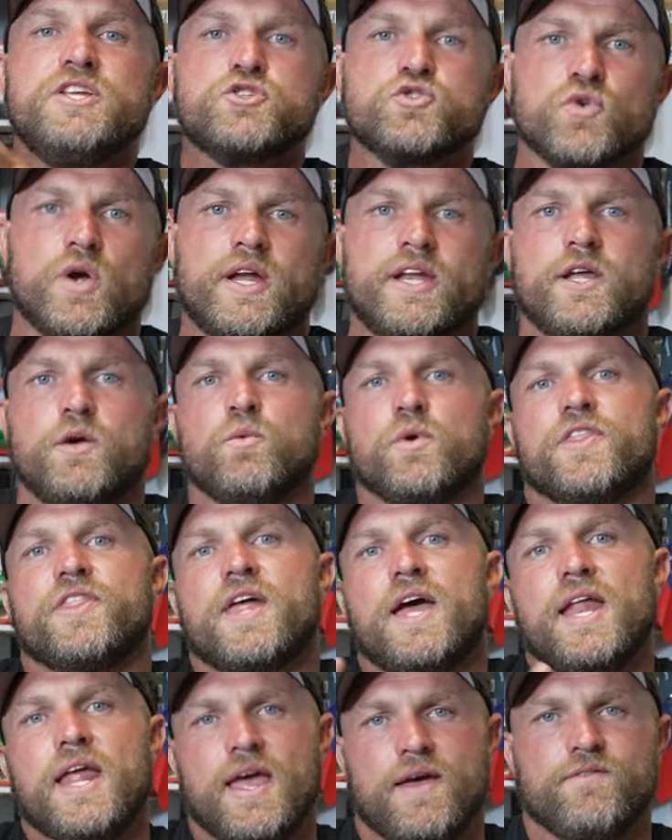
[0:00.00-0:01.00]
training with
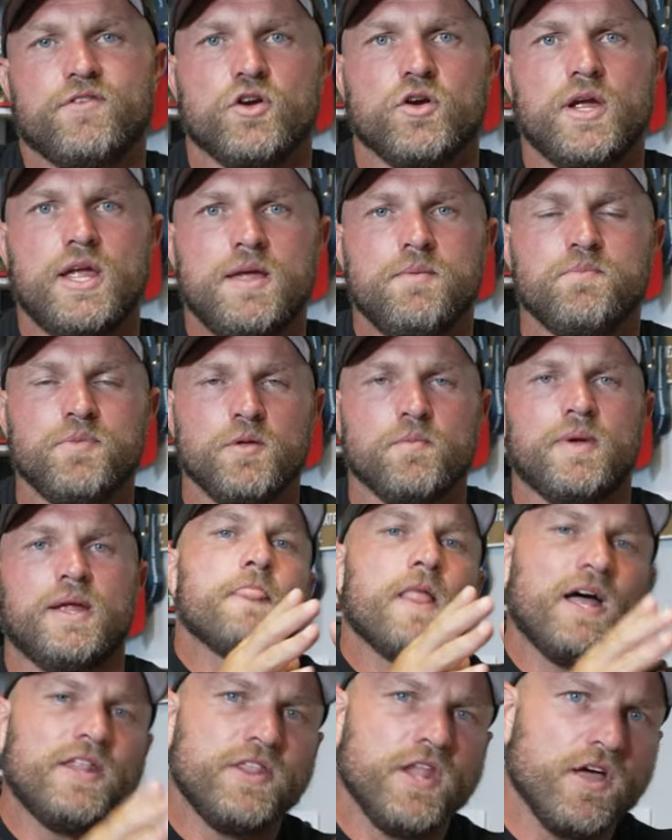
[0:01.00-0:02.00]
that heavier implement.
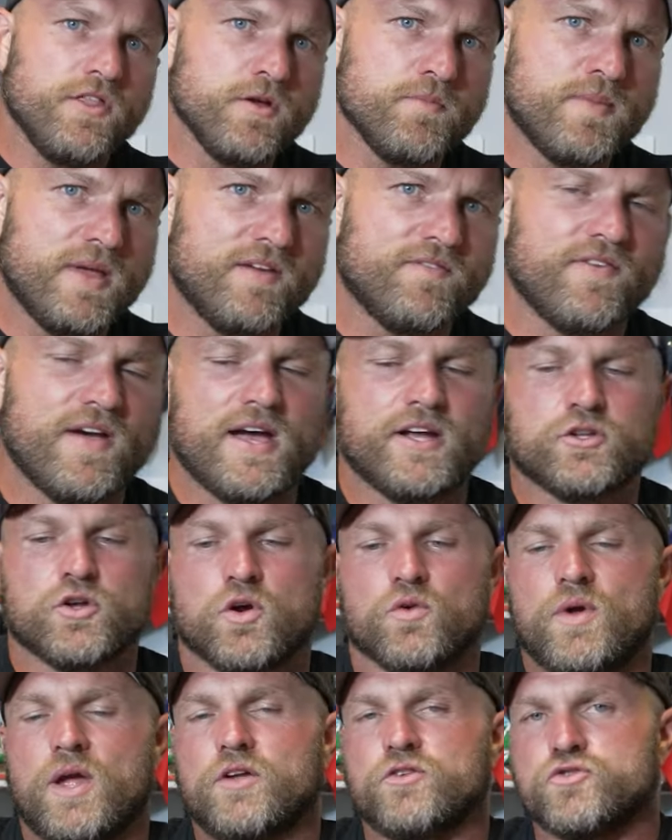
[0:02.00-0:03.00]
Another big factor
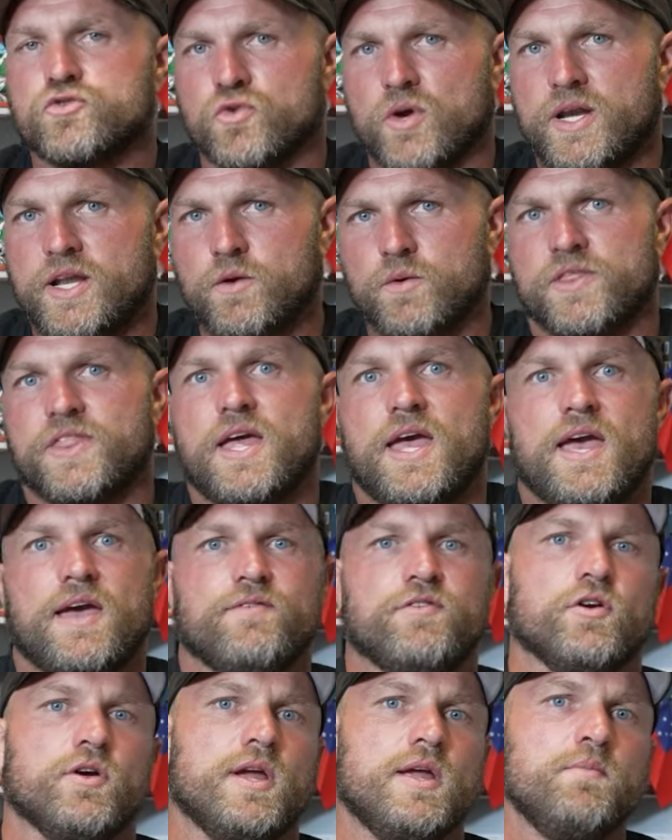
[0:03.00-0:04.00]
around training with that
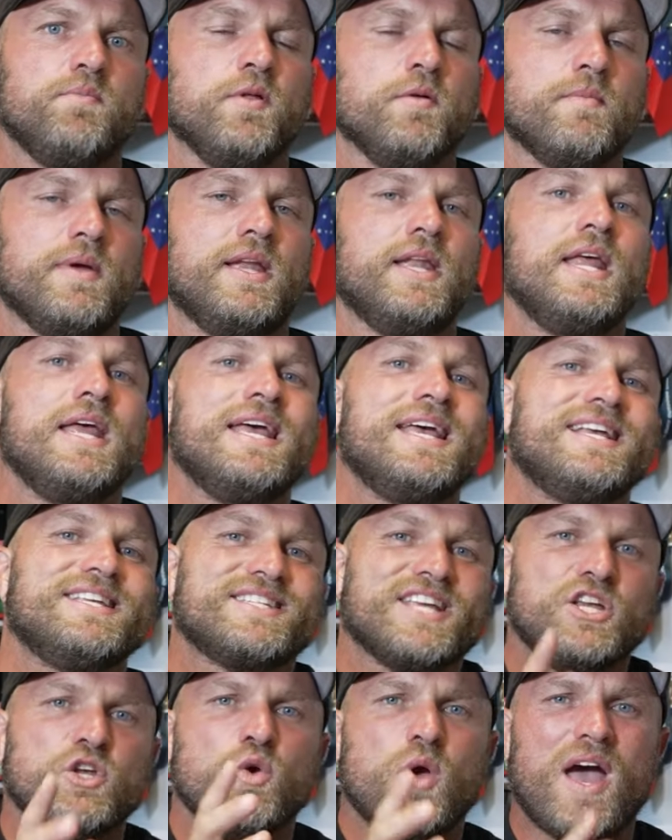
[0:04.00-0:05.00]
heavier implement is
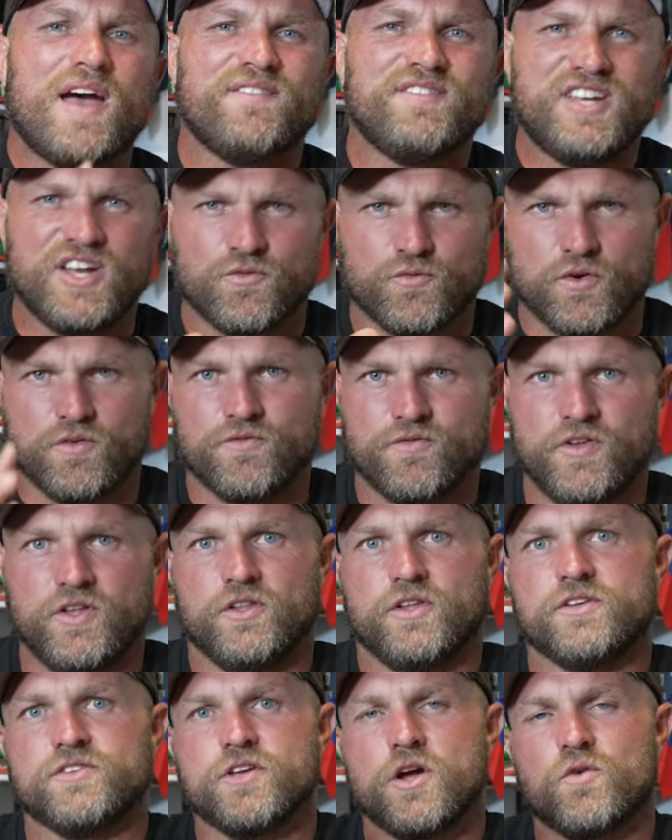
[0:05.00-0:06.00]
that you have different
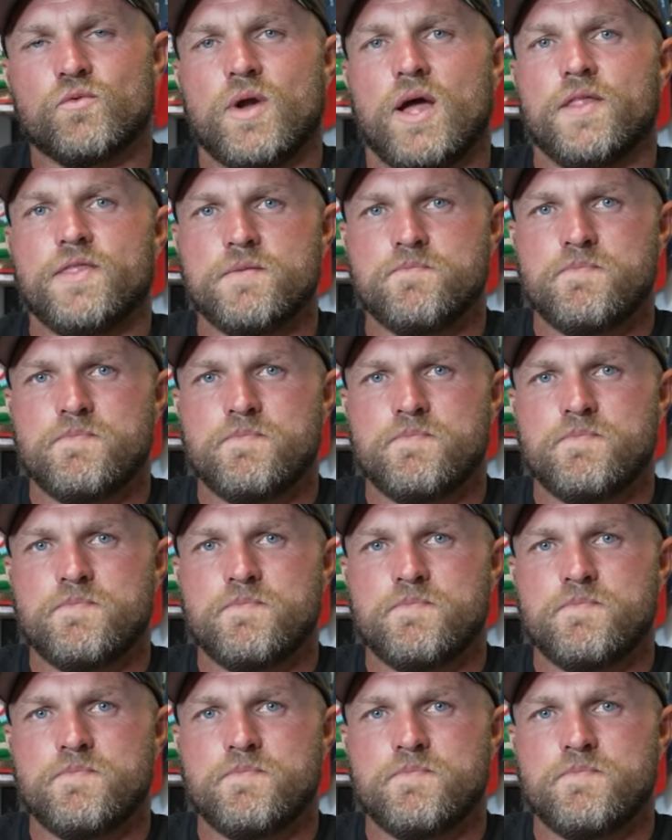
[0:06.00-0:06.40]
feelings around the